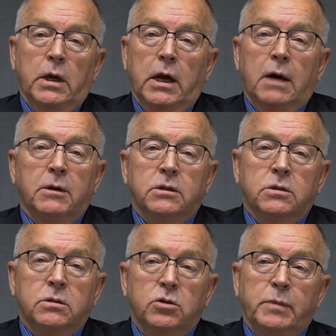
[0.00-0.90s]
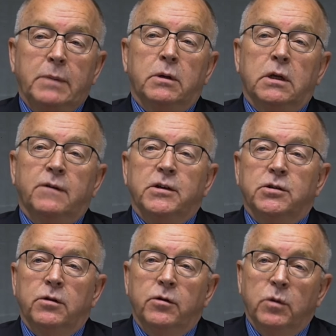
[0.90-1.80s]
How much do people love each
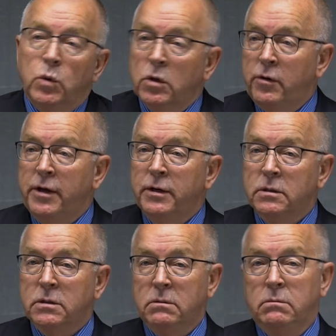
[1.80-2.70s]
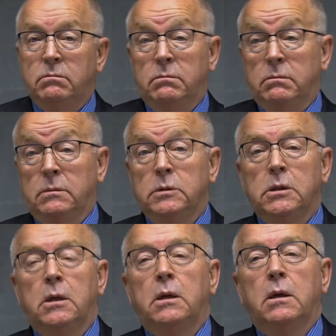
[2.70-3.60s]
other in the world around us?
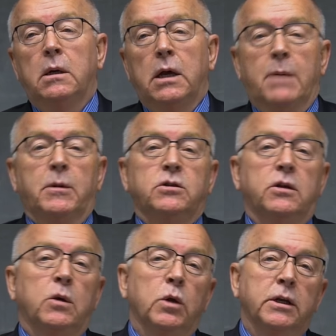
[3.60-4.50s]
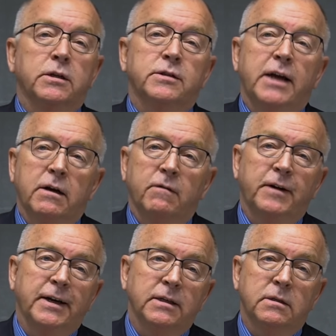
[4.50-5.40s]
How much are they willing to
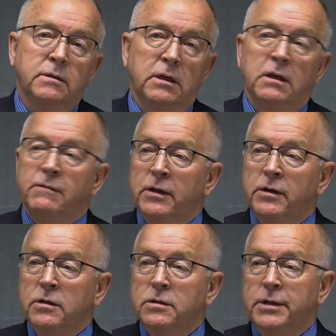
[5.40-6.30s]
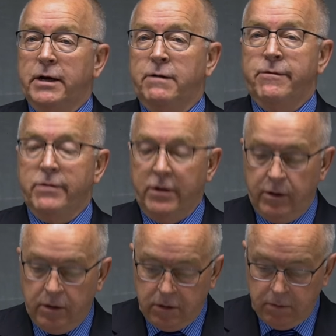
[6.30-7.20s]
sacrifice to love others, to care for
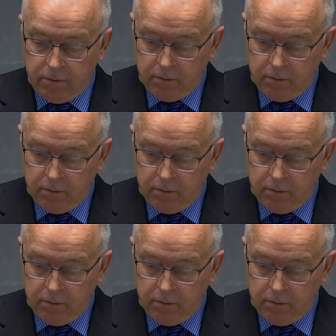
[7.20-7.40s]
others?